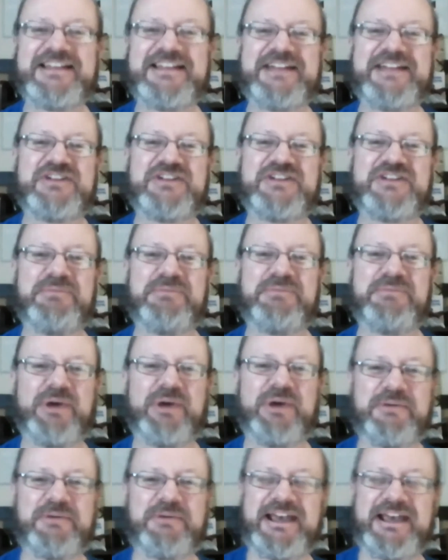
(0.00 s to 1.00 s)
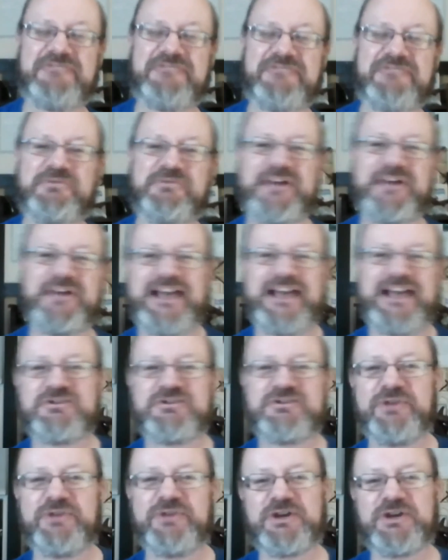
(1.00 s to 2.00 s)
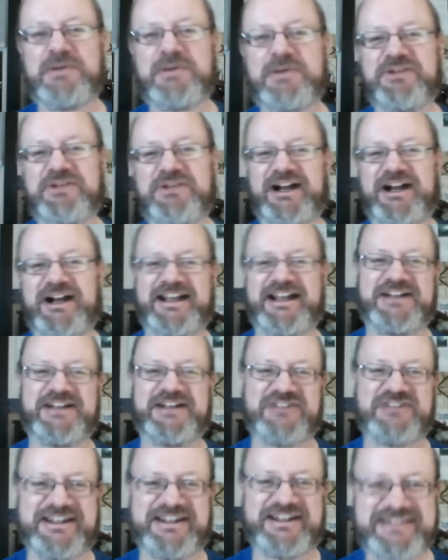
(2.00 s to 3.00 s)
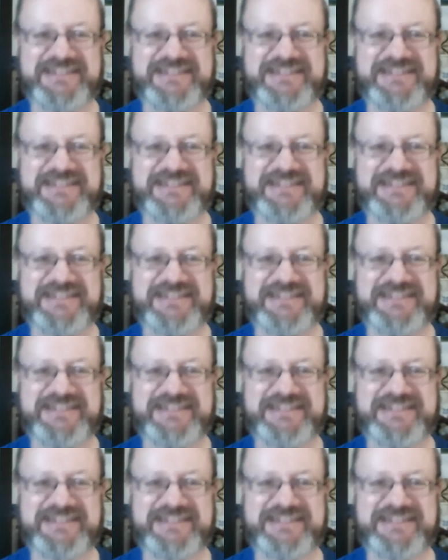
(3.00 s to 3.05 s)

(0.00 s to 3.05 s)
at some point we asked for the kryptonite accent.